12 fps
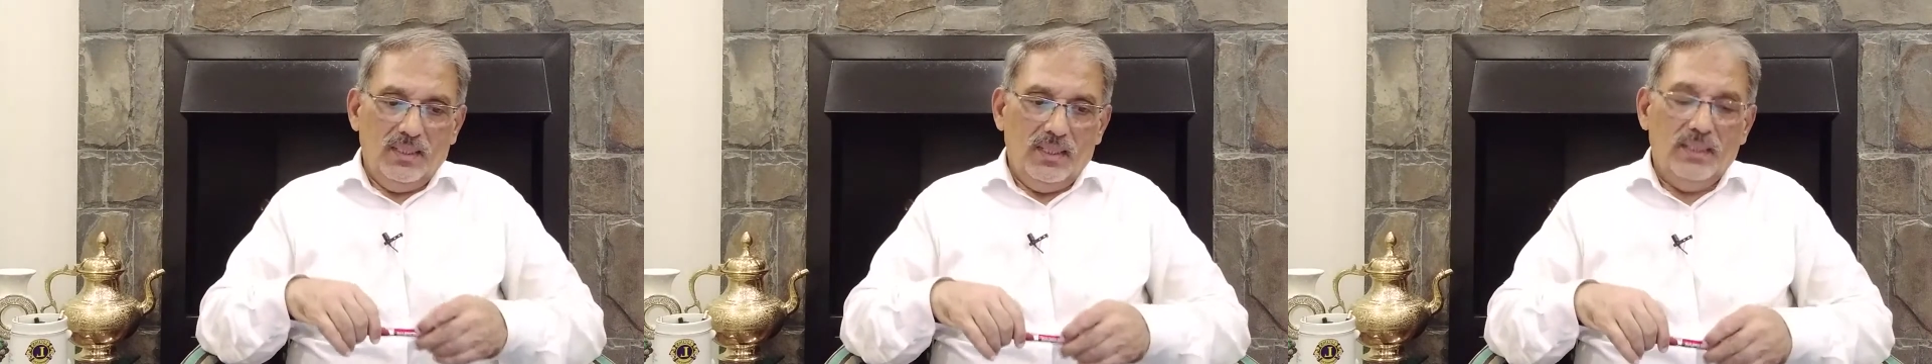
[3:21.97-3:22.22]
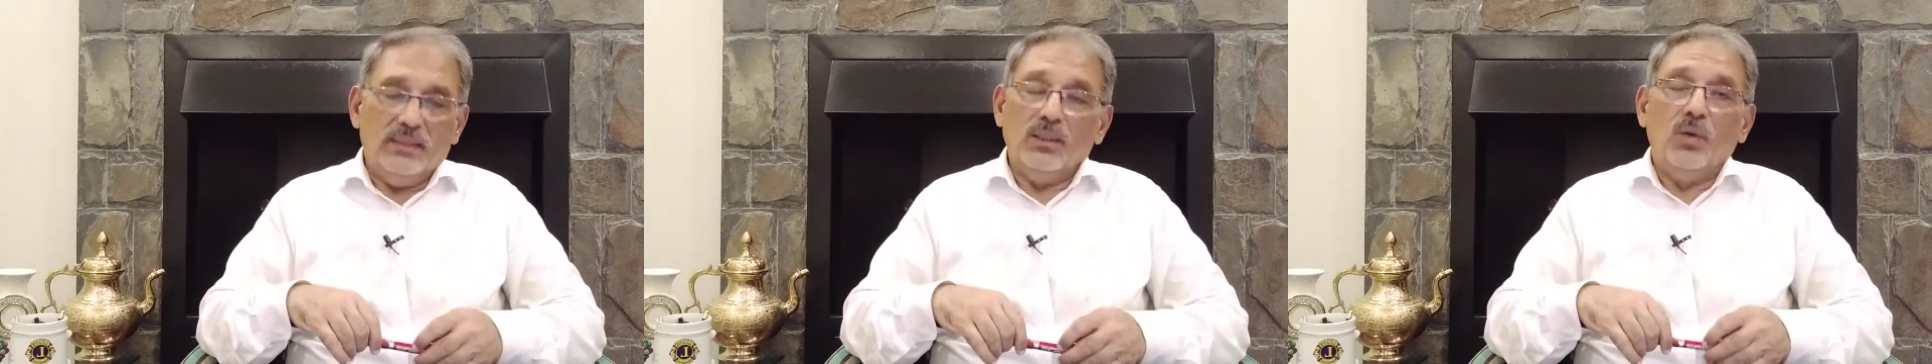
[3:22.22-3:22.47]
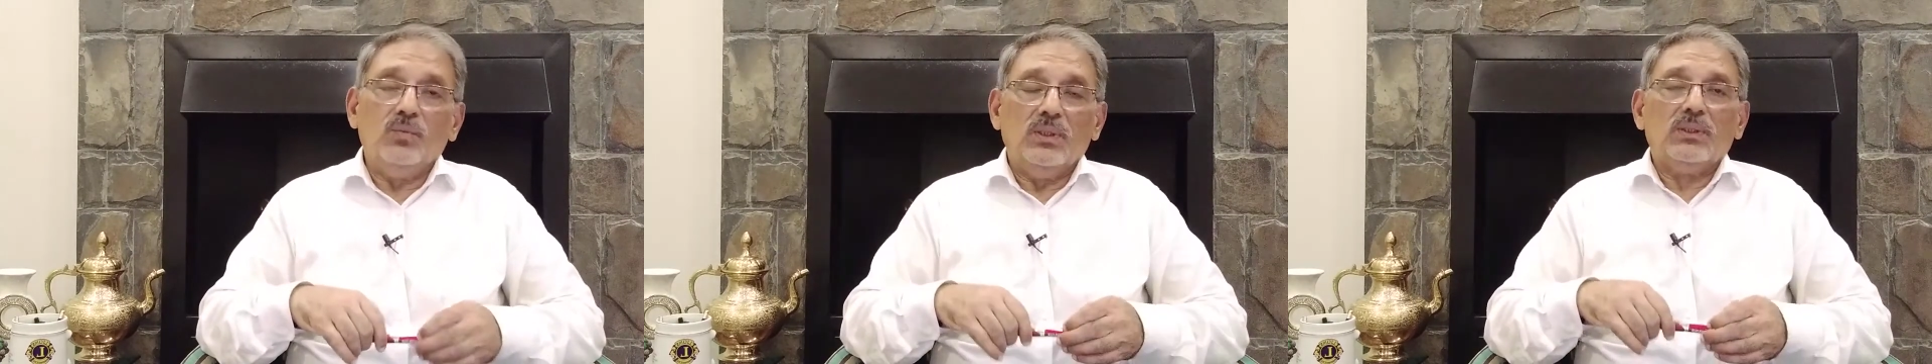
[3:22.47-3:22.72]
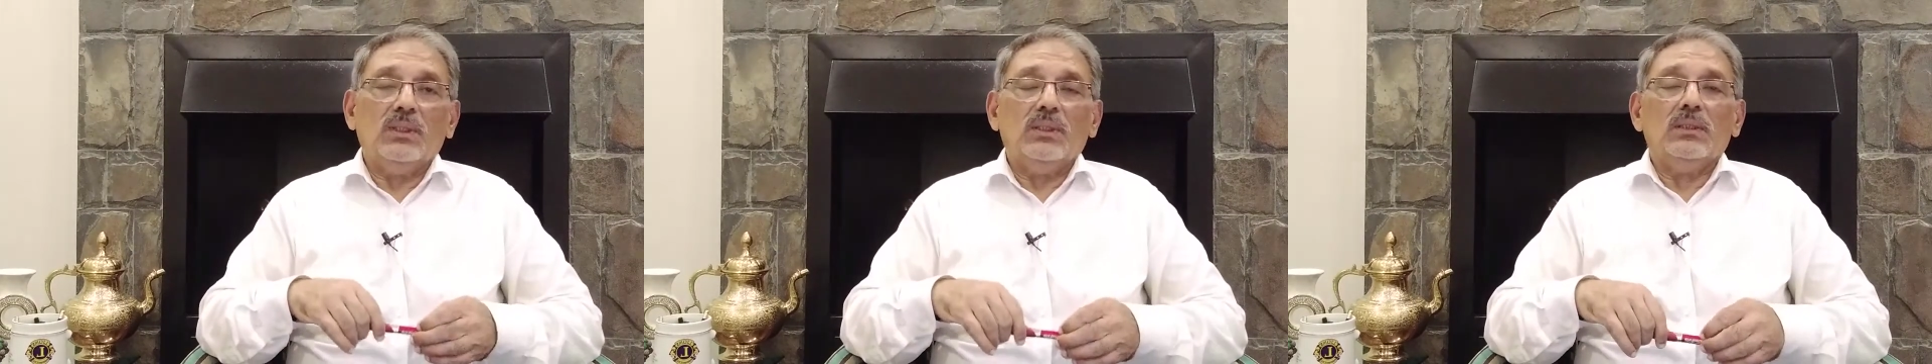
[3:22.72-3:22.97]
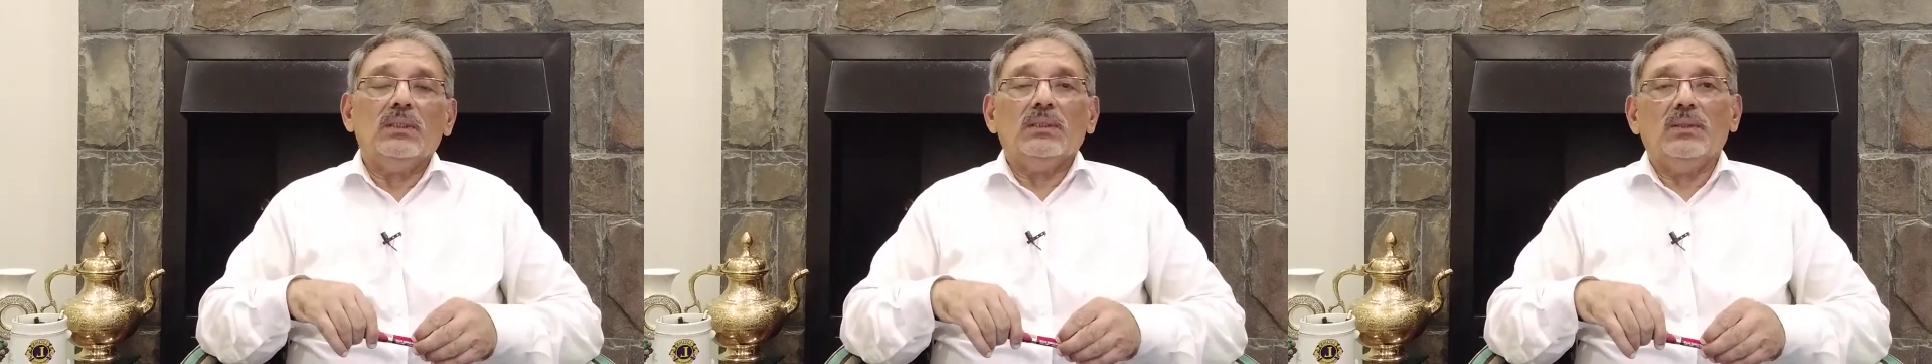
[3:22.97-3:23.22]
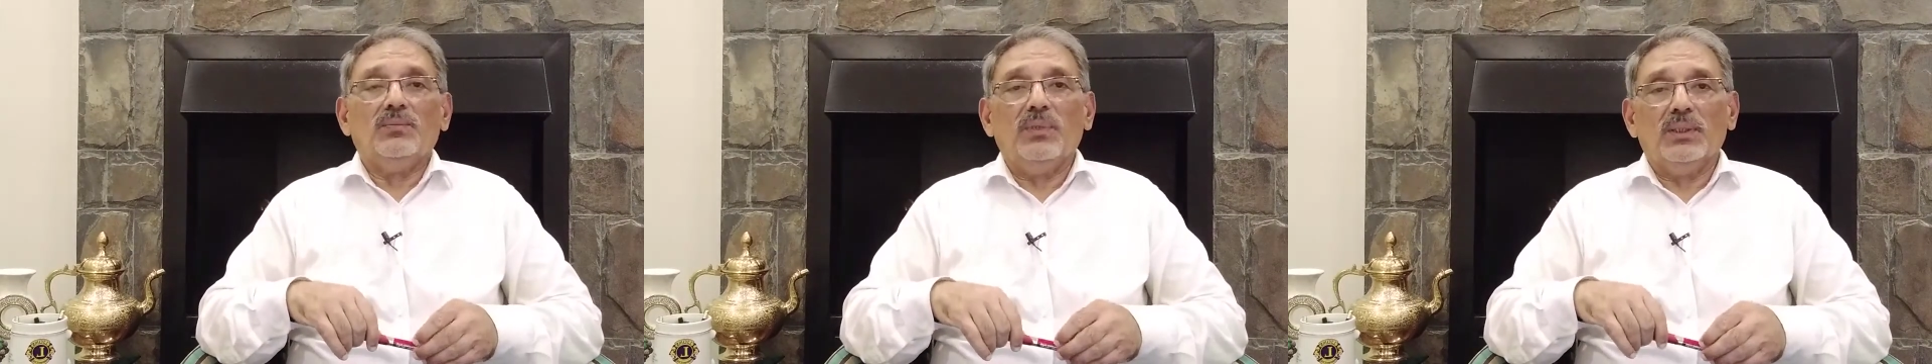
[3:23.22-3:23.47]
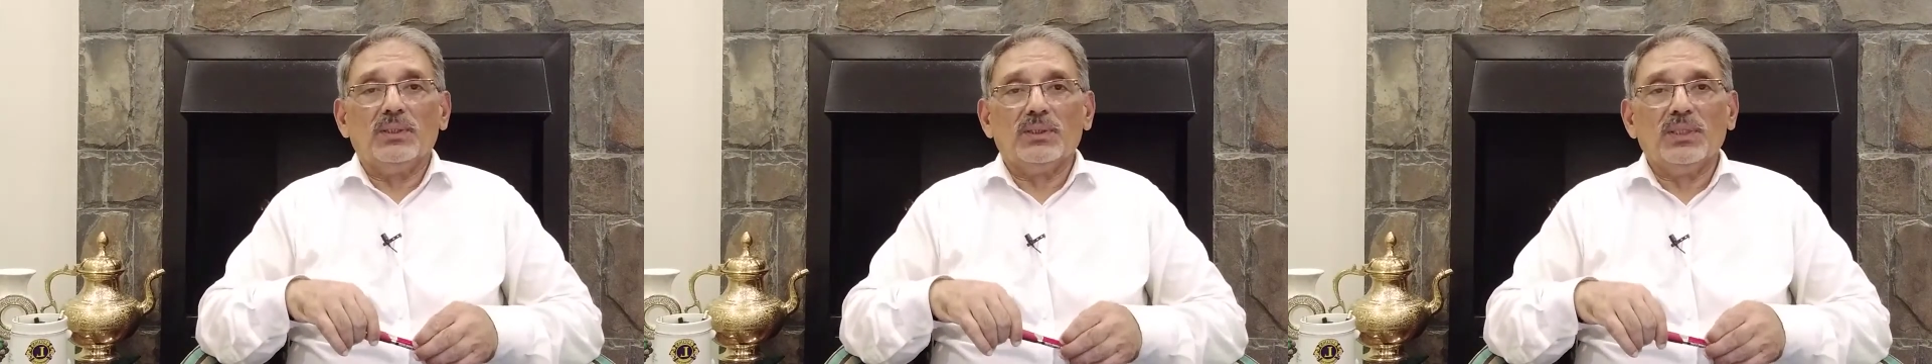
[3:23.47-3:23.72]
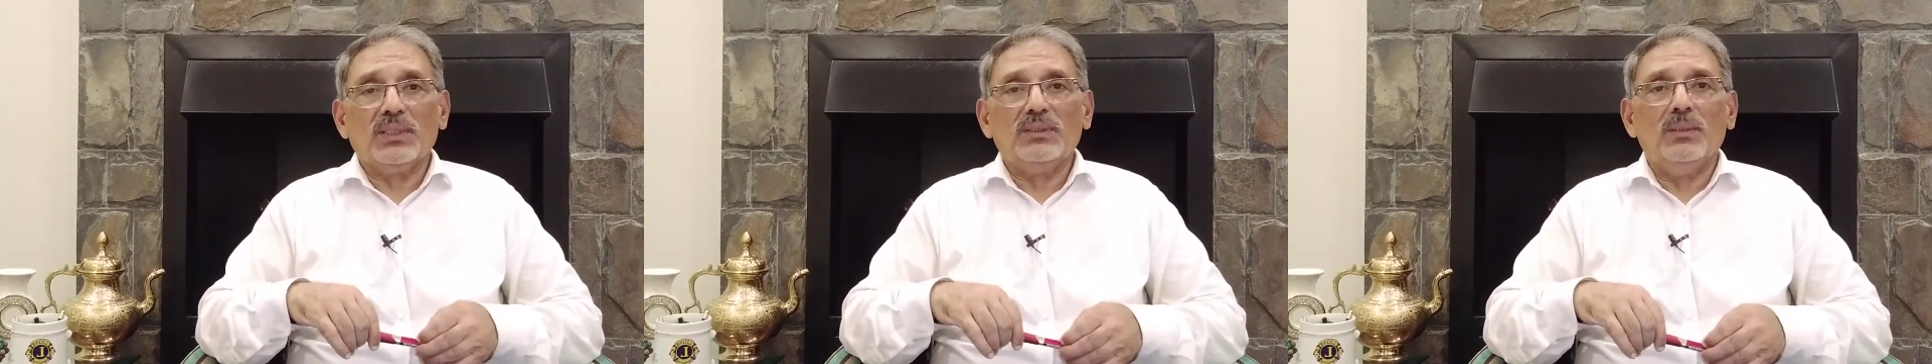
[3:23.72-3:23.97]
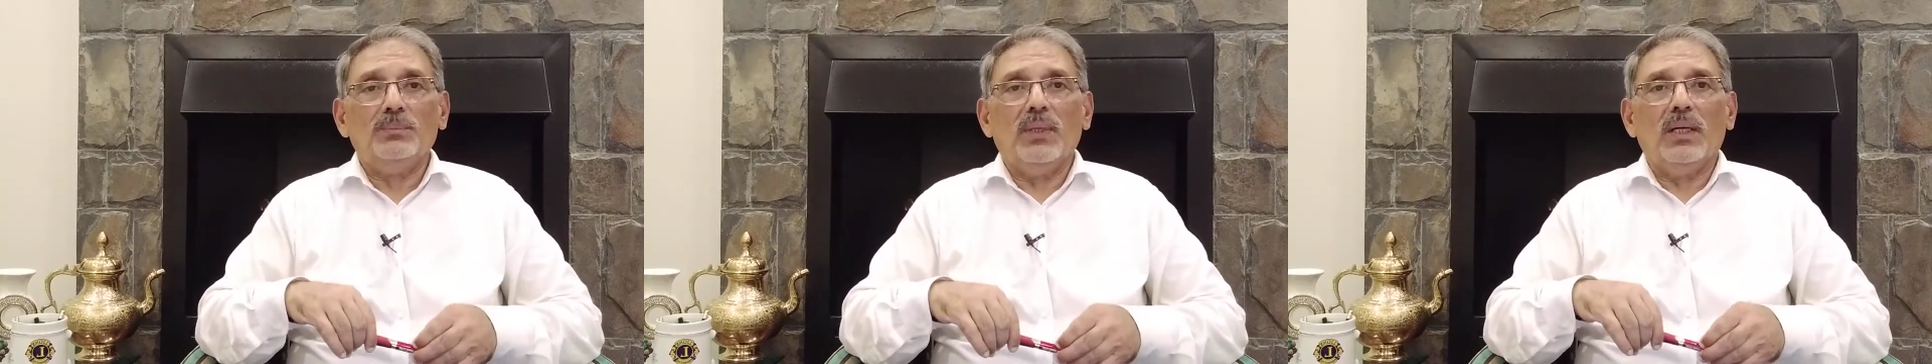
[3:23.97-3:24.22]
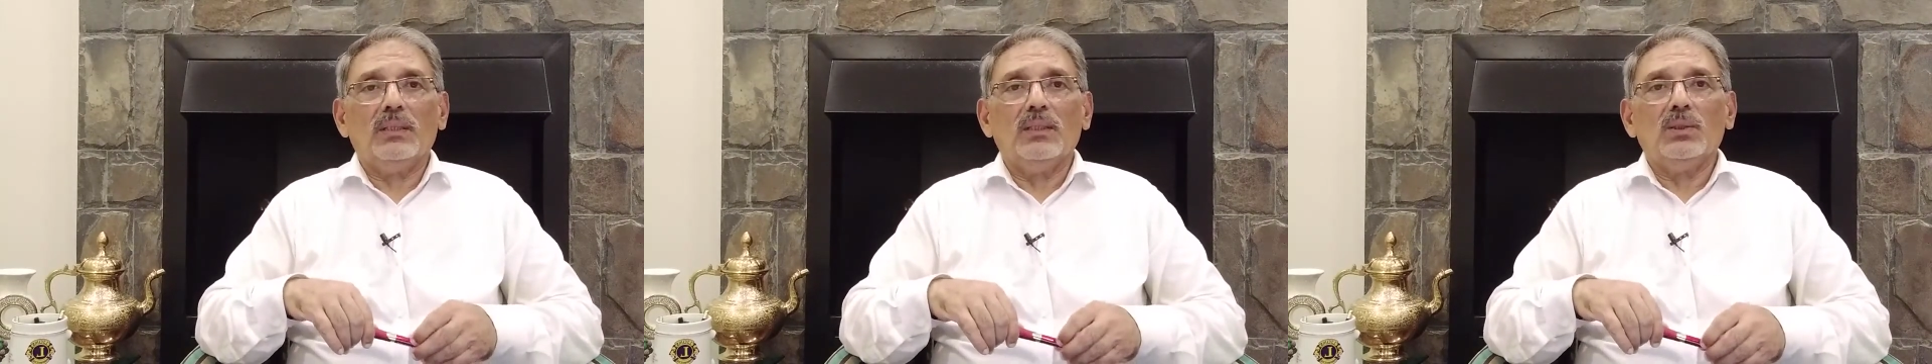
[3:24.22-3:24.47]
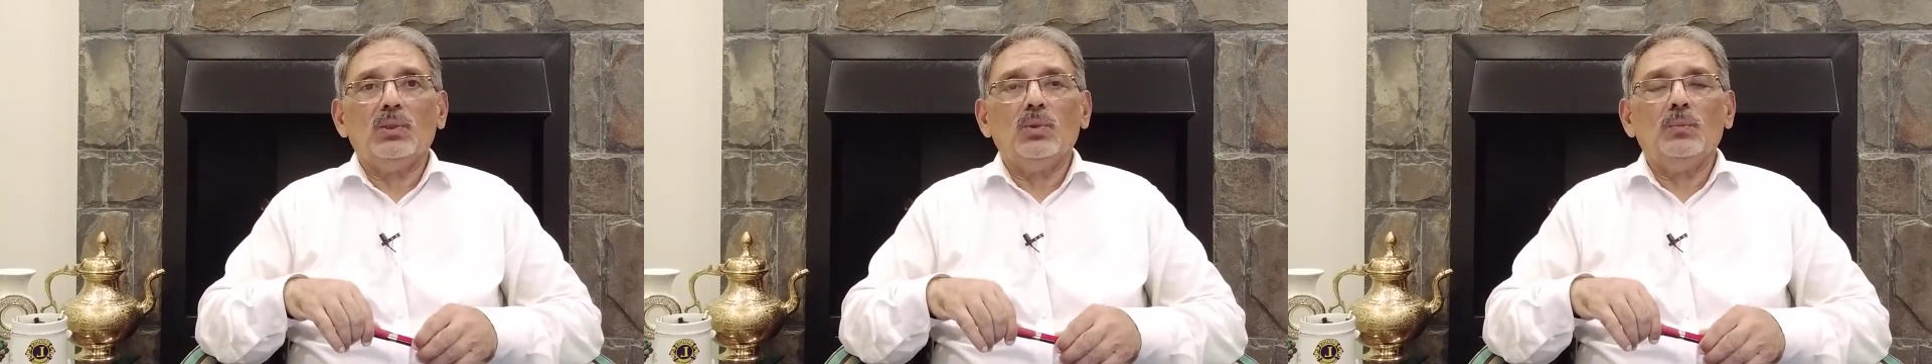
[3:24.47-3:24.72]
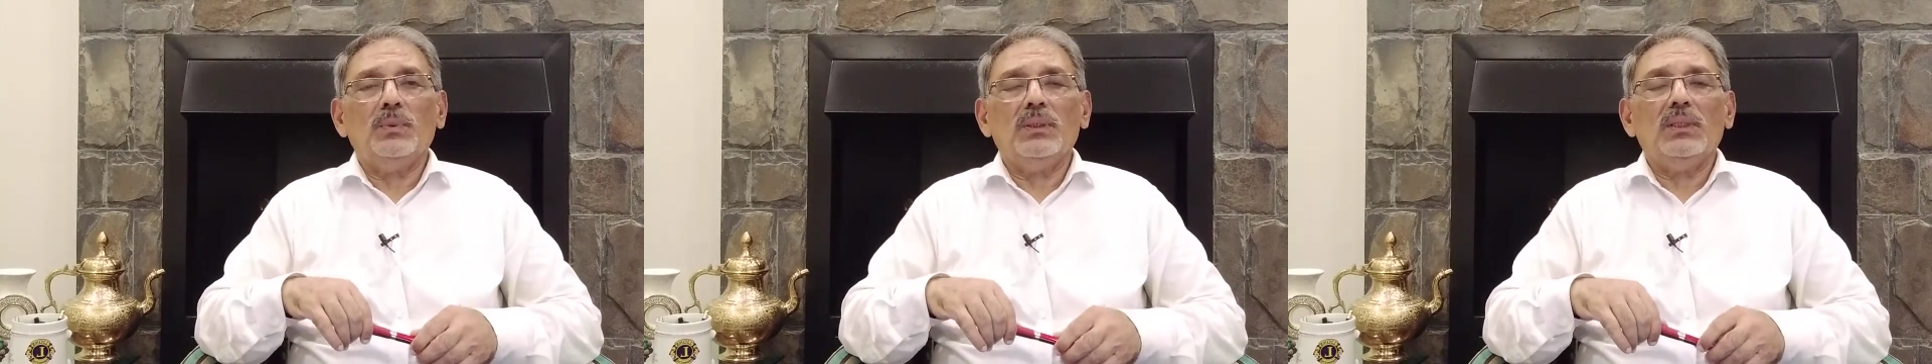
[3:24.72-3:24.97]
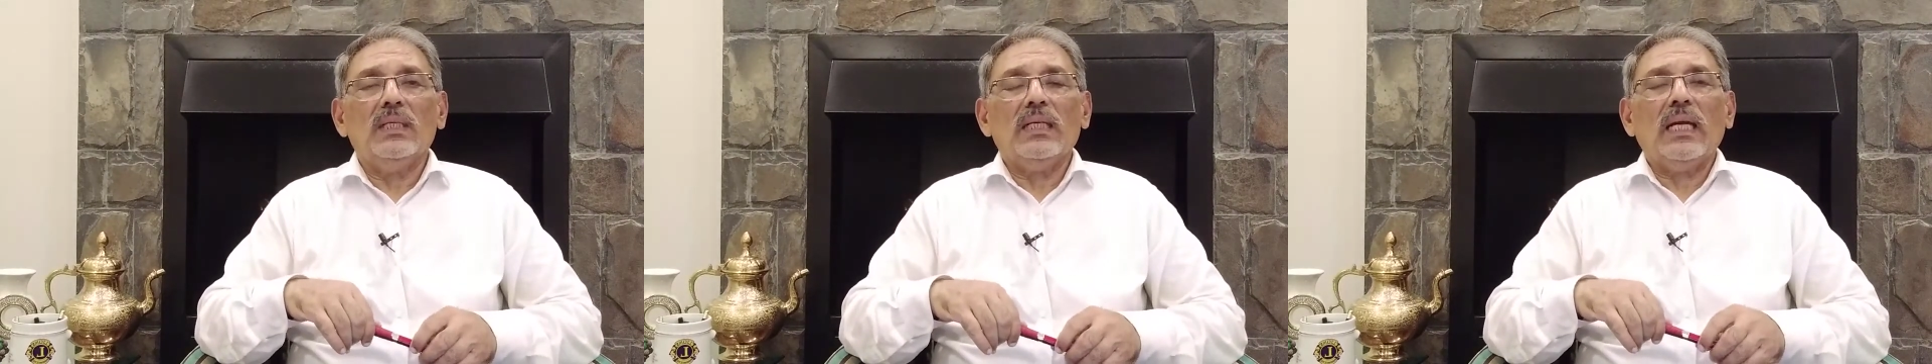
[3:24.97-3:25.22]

And obviously, the first structure part should be